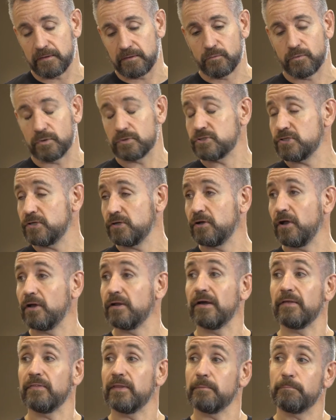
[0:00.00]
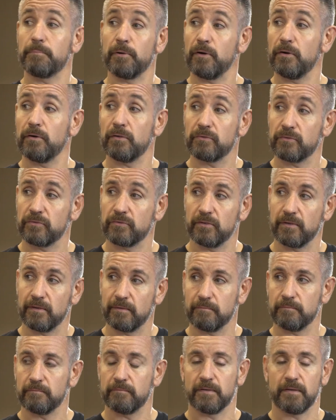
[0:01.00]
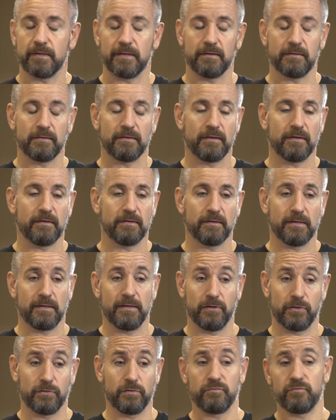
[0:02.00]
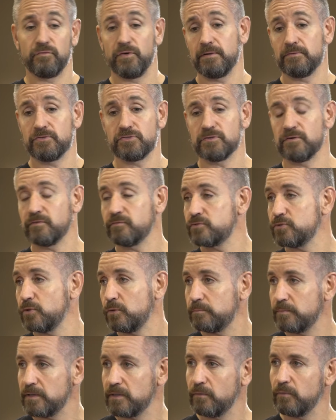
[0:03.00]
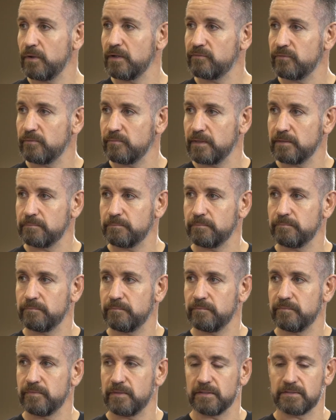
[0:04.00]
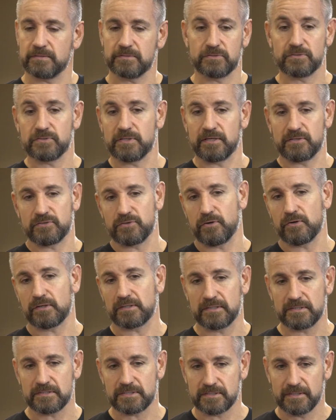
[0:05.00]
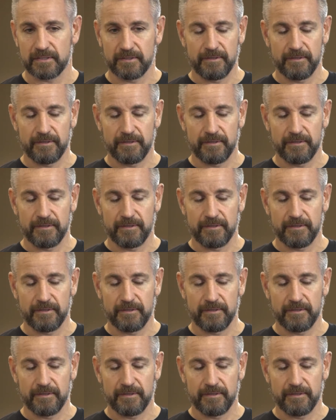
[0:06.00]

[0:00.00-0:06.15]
wanted to go down that path, and had a good friend sort of talk me away from that darkness.